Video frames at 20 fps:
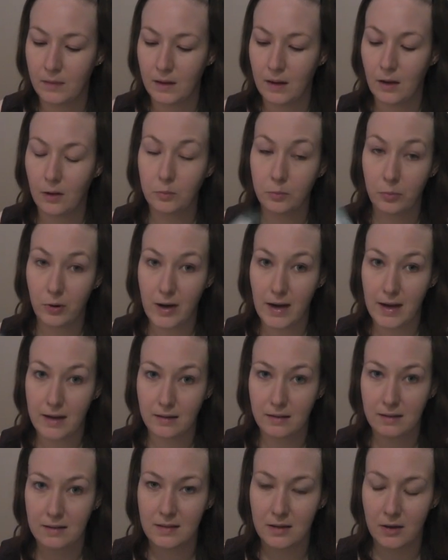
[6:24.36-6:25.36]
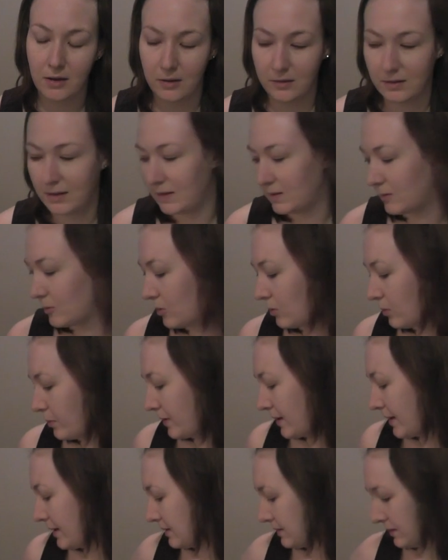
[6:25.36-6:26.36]
Cult Brands. So these are all
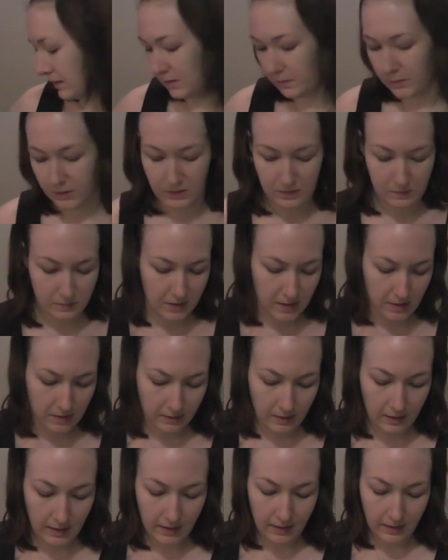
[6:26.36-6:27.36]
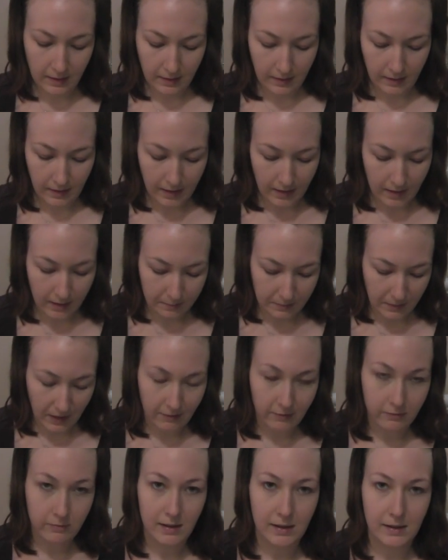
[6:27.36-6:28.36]
brands that are supposed to be
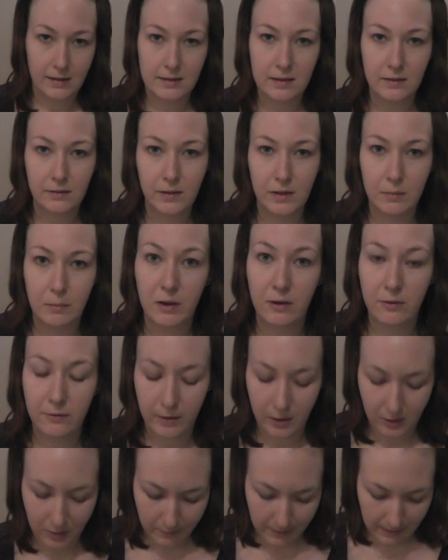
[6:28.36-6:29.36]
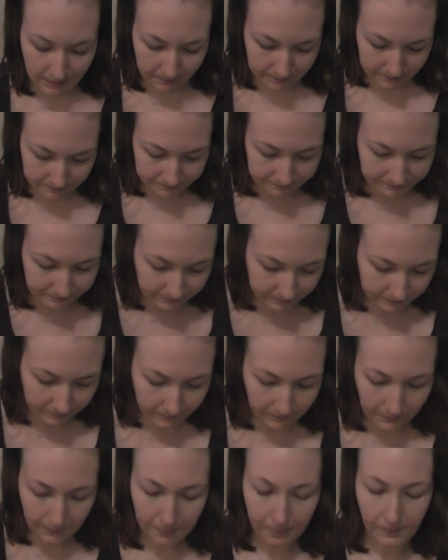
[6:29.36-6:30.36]
have a relatively big following.
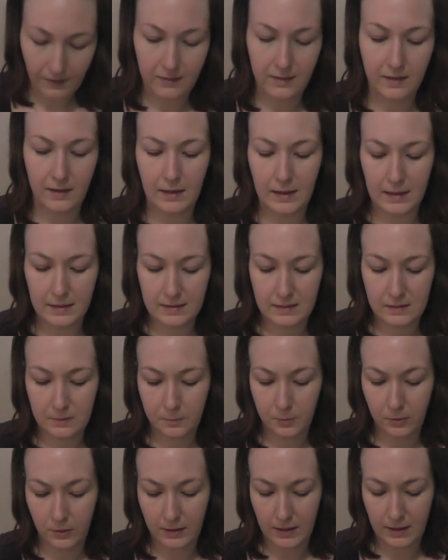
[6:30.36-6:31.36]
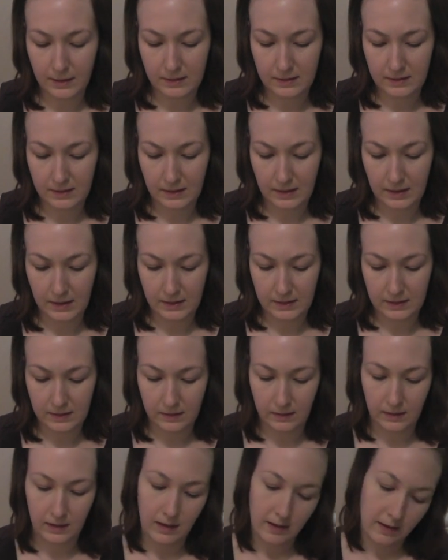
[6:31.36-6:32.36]
The next product
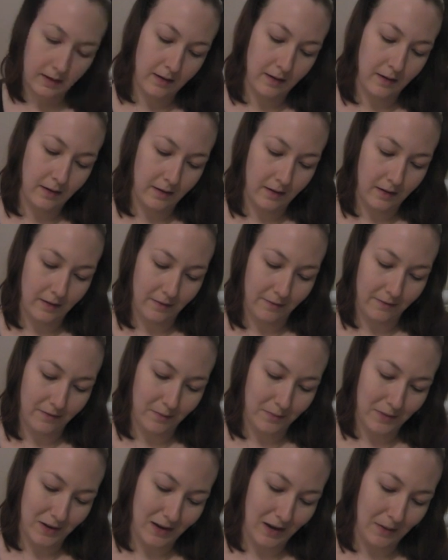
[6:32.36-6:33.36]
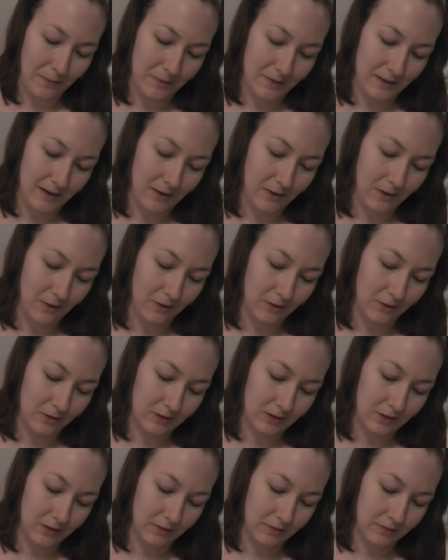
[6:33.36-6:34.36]
is from a company
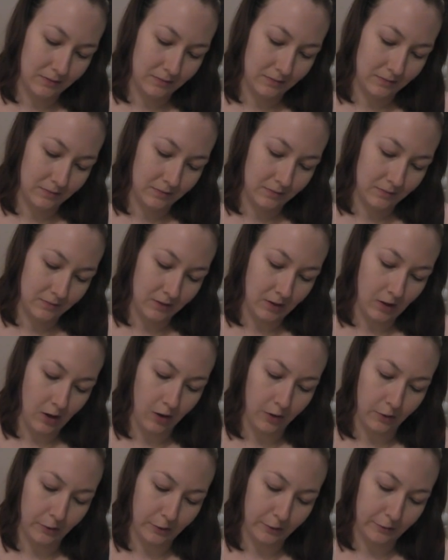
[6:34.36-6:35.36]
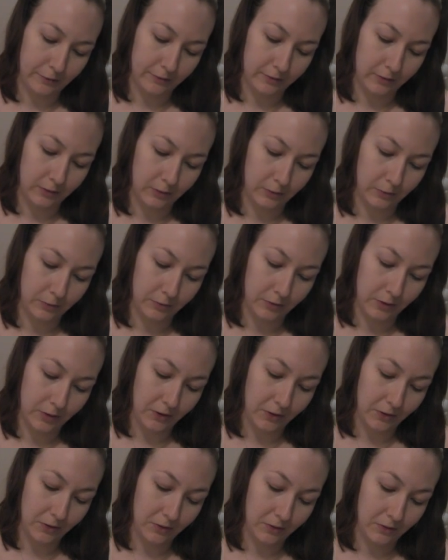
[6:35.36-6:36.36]
called
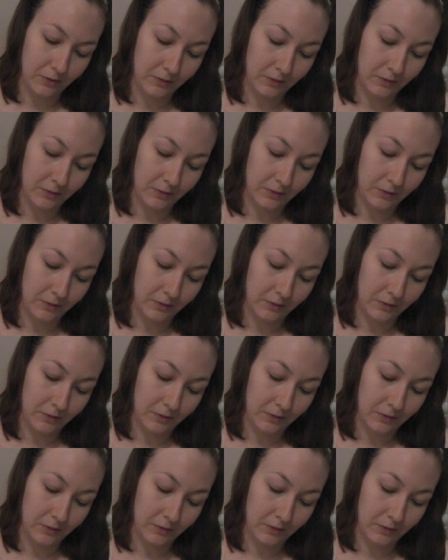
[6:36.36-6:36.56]
Orofludo.